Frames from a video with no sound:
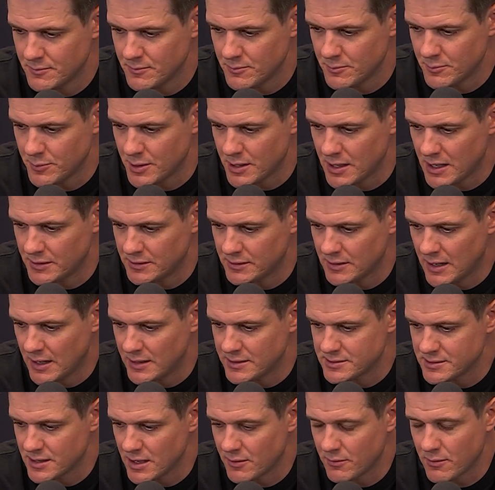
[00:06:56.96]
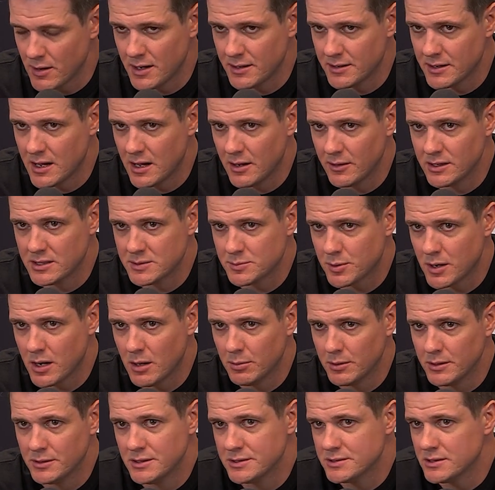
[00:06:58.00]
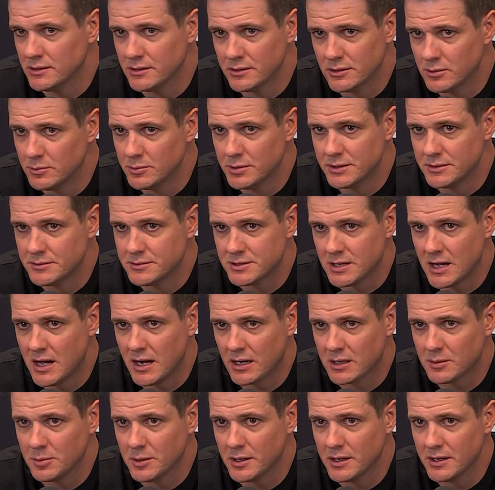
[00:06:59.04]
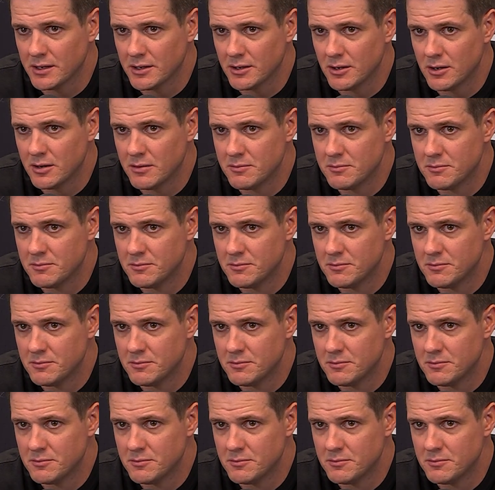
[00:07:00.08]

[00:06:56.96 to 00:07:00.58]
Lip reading: But I'd say right now he's probably just a little bit shocked by it all.